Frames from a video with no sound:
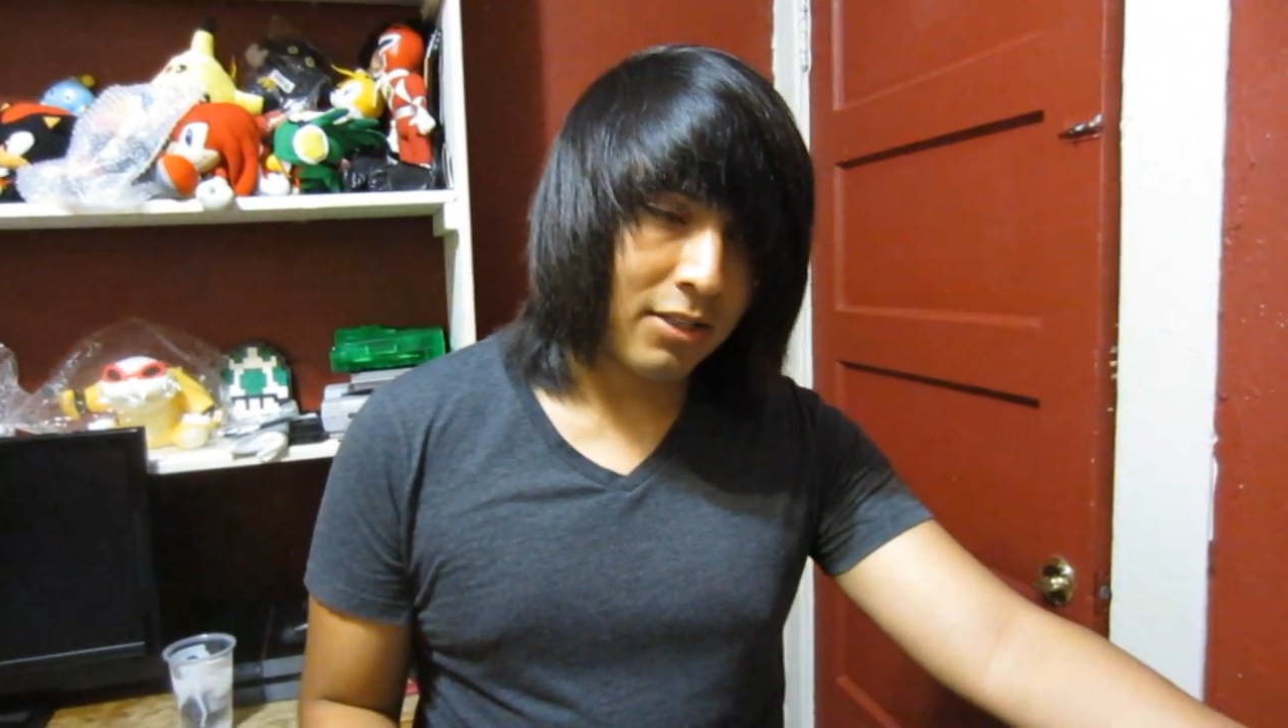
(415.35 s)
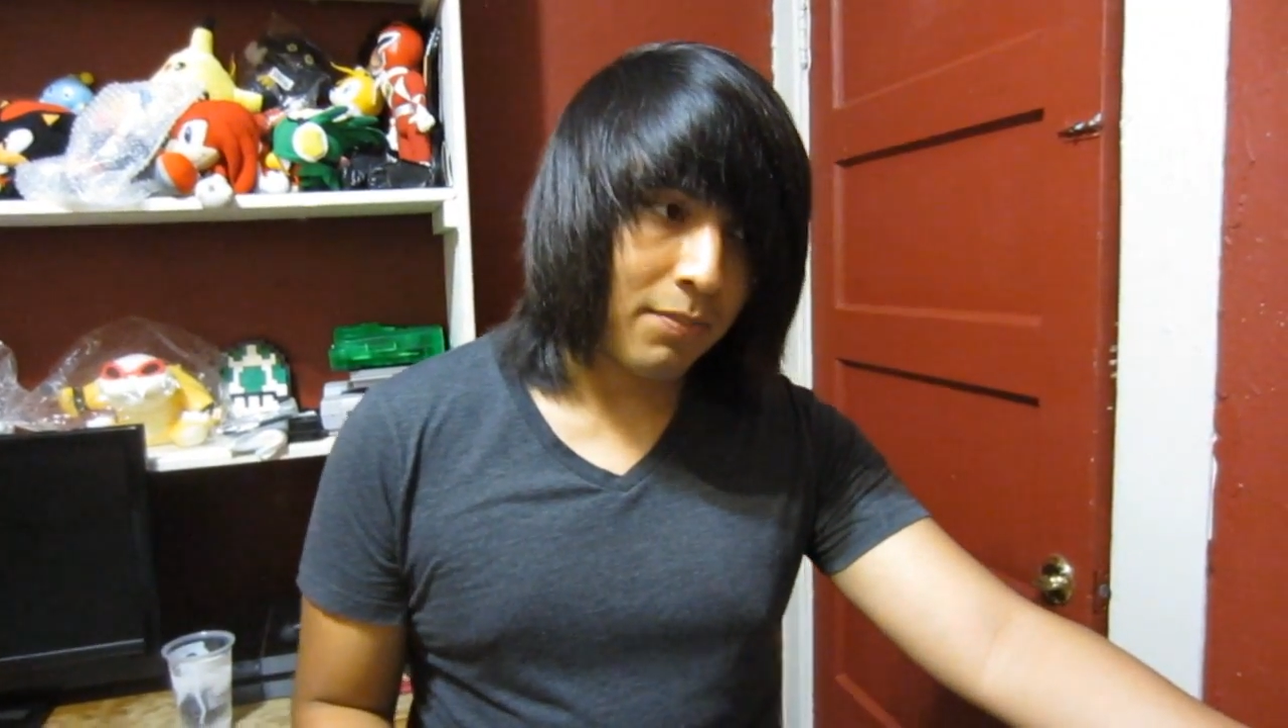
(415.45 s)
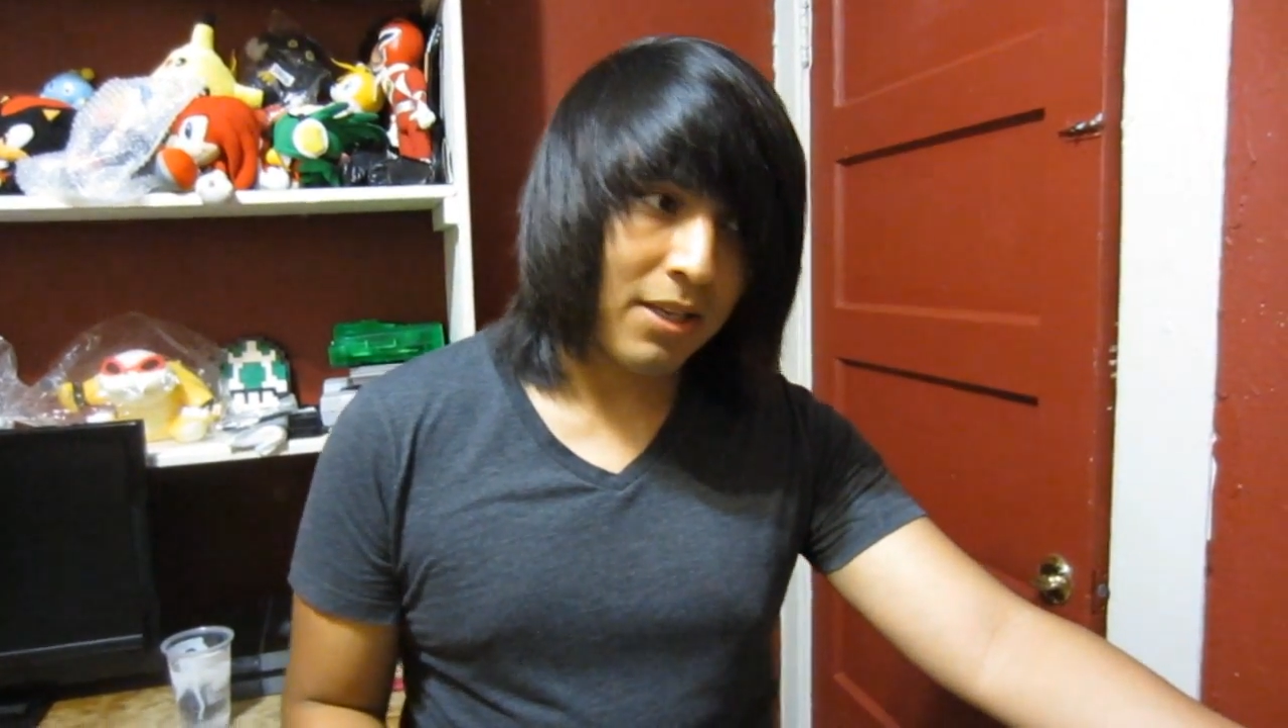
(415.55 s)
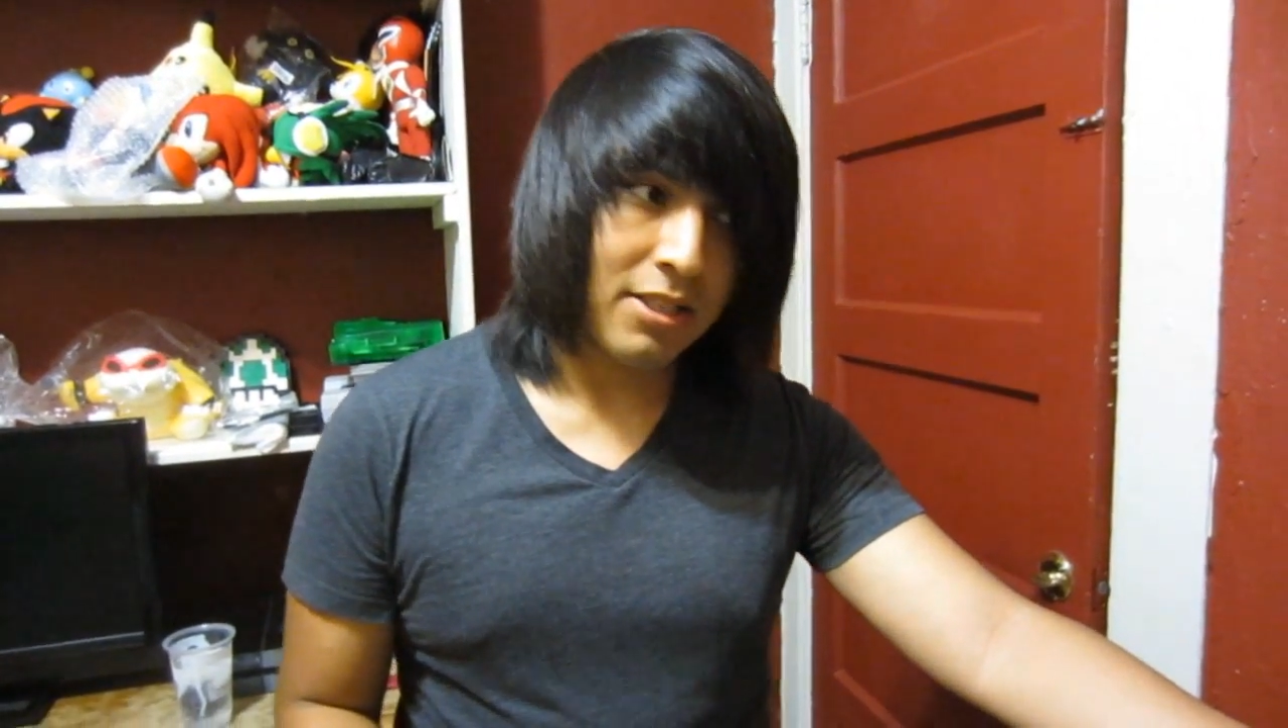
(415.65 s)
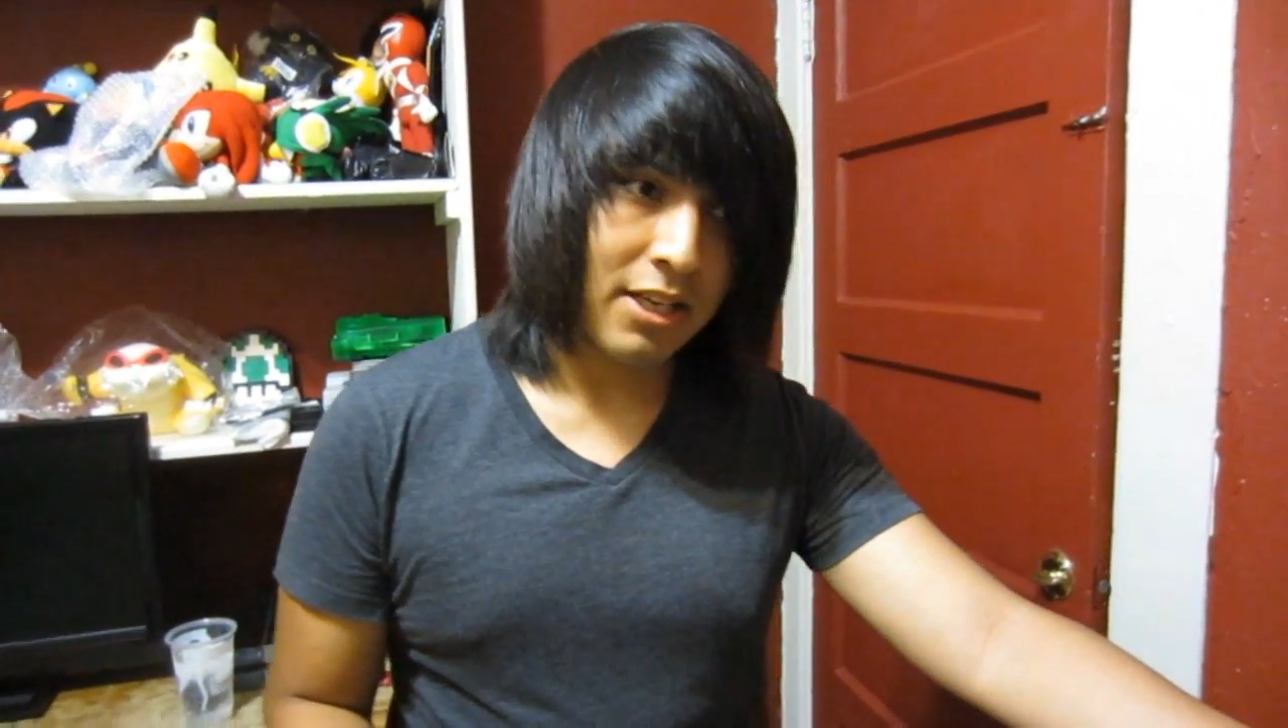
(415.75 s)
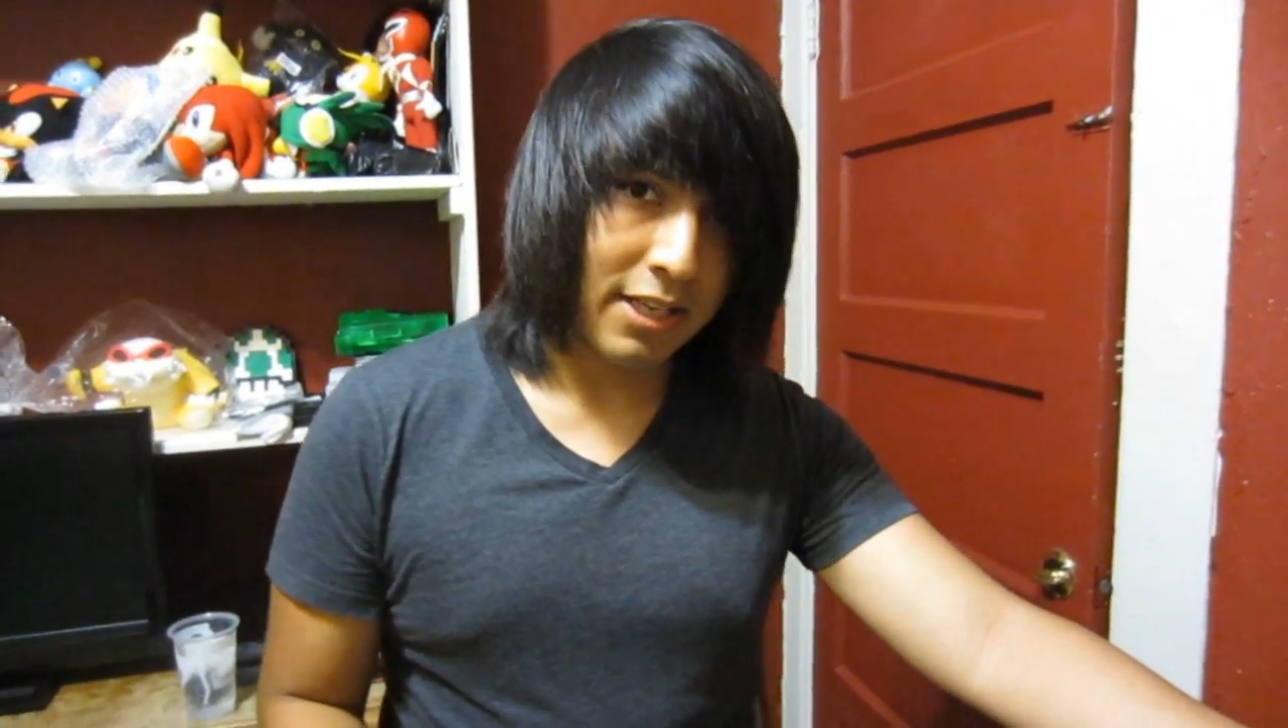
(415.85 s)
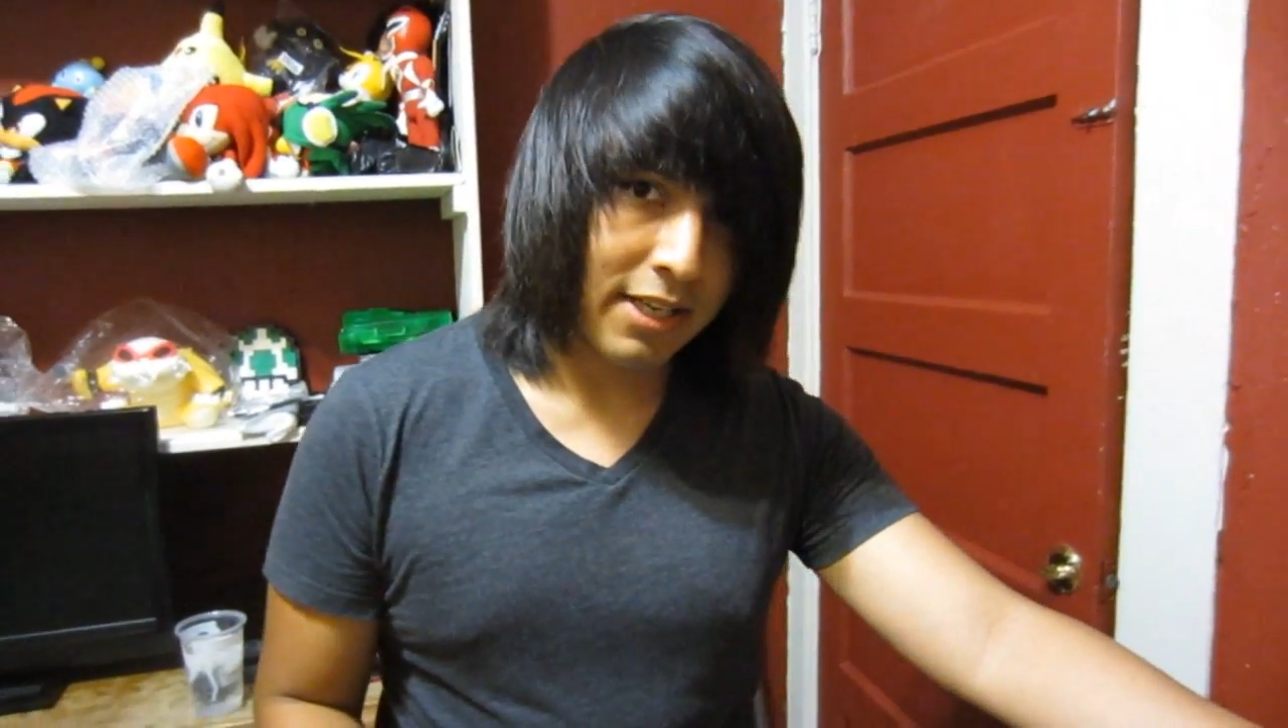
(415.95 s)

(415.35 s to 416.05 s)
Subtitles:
especially